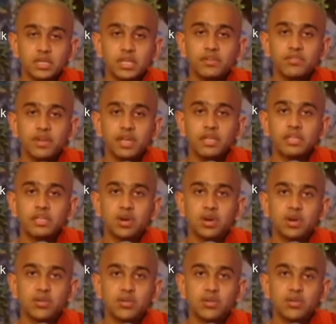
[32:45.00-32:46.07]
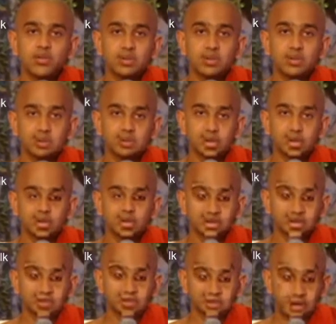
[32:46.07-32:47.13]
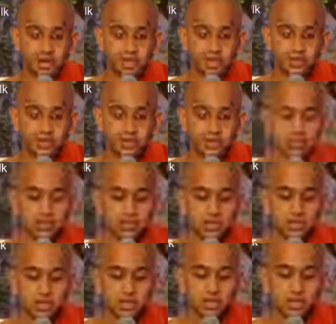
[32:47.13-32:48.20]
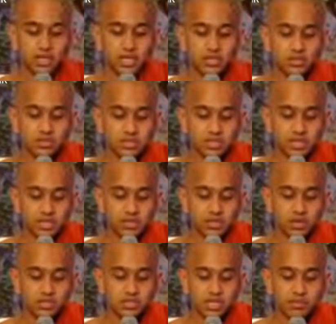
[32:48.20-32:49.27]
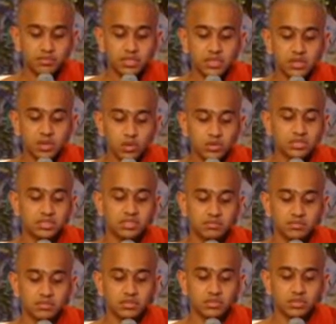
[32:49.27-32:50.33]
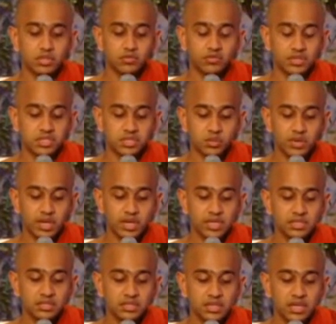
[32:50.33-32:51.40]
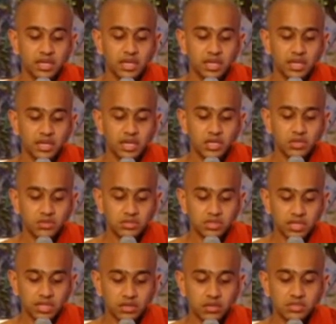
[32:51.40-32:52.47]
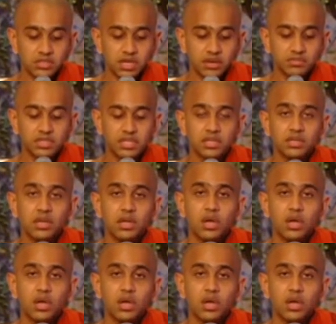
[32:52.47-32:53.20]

If any thought arise in our mind, he should think on something wholesome. So the first way is he should think on something